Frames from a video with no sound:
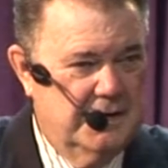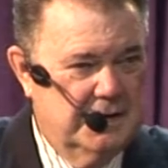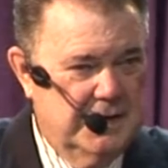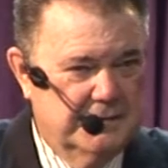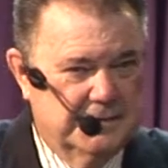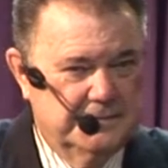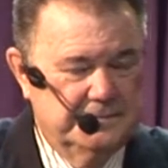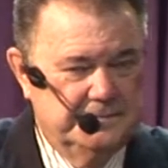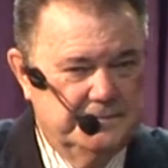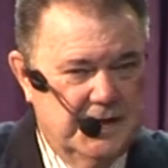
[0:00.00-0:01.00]
the devil.
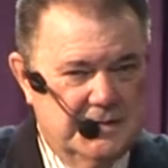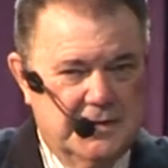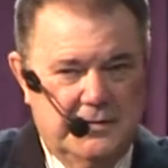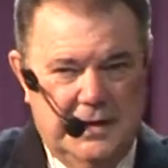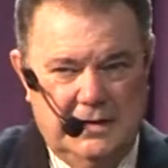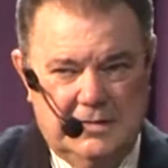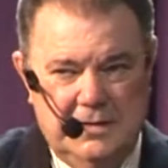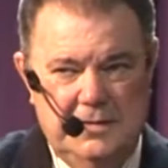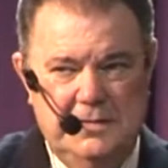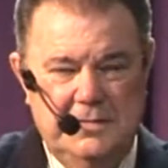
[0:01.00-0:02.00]
There's only
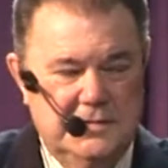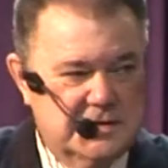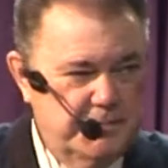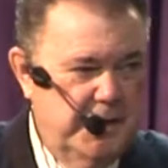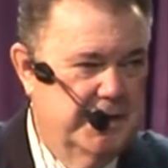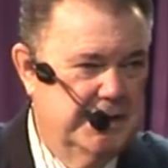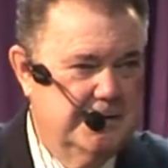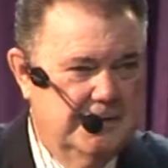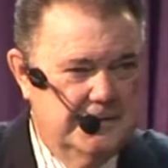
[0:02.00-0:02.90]
two spirit